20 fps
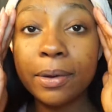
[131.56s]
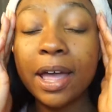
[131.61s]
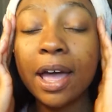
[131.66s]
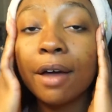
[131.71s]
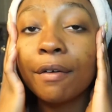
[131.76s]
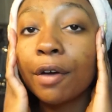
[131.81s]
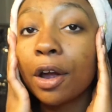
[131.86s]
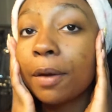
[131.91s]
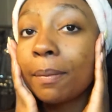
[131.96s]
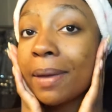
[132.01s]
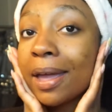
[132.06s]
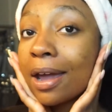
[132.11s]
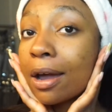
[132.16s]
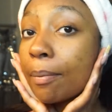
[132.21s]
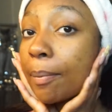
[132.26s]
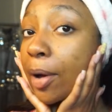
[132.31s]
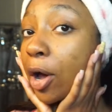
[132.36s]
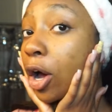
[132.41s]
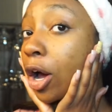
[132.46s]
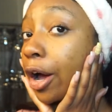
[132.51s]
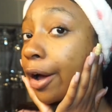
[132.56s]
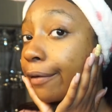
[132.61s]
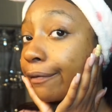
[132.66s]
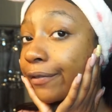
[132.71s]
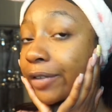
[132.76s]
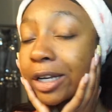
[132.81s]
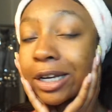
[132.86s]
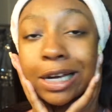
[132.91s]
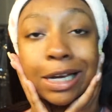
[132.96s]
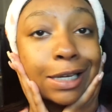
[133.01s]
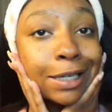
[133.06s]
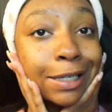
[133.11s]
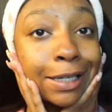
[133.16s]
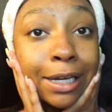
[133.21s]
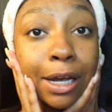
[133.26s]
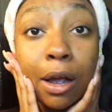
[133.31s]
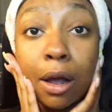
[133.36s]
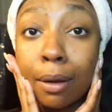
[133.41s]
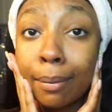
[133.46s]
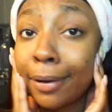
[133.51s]
we have our makeup off. You guys
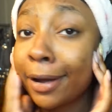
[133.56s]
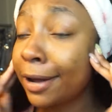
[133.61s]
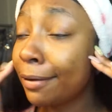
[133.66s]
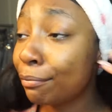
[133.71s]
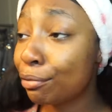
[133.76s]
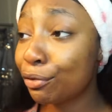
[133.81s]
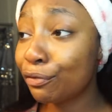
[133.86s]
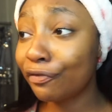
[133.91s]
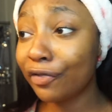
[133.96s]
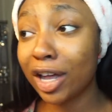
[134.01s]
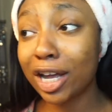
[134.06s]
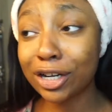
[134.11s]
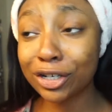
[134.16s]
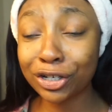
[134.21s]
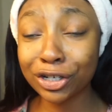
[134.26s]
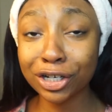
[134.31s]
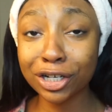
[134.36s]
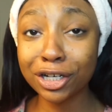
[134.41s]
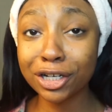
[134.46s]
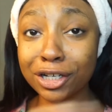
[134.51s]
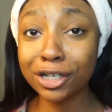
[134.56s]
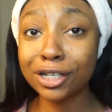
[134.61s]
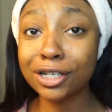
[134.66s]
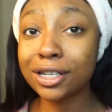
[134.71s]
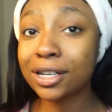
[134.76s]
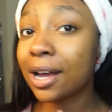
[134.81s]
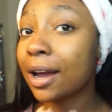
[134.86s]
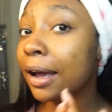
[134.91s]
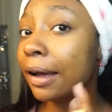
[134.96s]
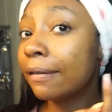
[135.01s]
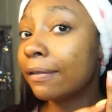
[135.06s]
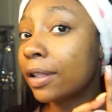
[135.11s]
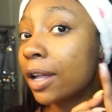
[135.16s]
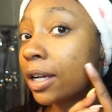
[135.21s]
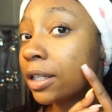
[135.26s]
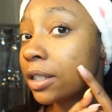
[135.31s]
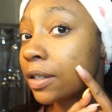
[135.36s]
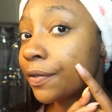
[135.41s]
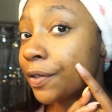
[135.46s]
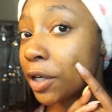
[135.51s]
see all my imperfections. I have
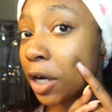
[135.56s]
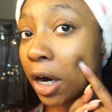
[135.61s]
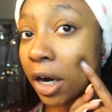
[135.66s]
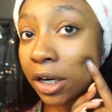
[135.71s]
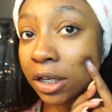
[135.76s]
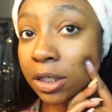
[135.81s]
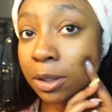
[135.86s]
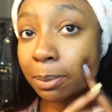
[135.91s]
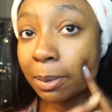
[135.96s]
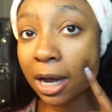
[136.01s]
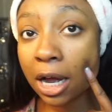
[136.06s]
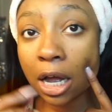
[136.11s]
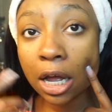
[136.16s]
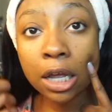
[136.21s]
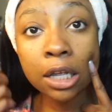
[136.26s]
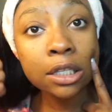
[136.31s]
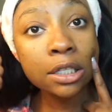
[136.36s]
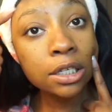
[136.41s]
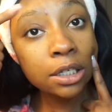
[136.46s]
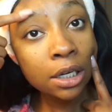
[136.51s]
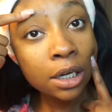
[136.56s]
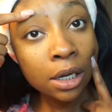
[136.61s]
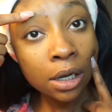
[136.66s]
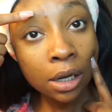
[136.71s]
lots of dark spots,